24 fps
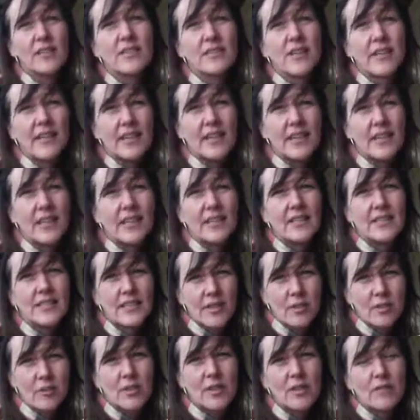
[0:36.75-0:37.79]
so then you can
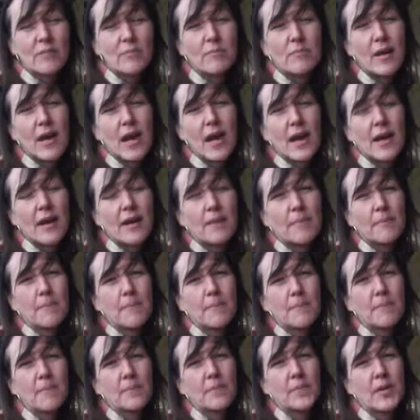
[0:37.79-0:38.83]
deal with them
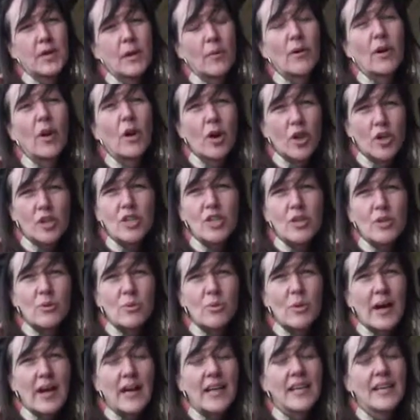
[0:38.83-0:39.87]
in a logical
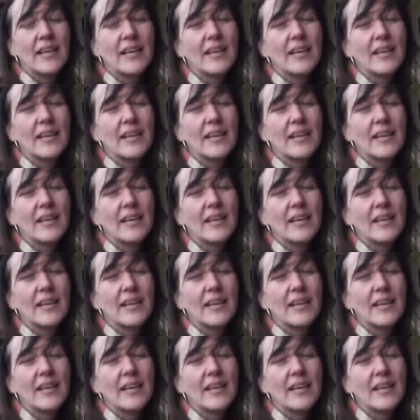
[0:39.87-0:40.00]
way.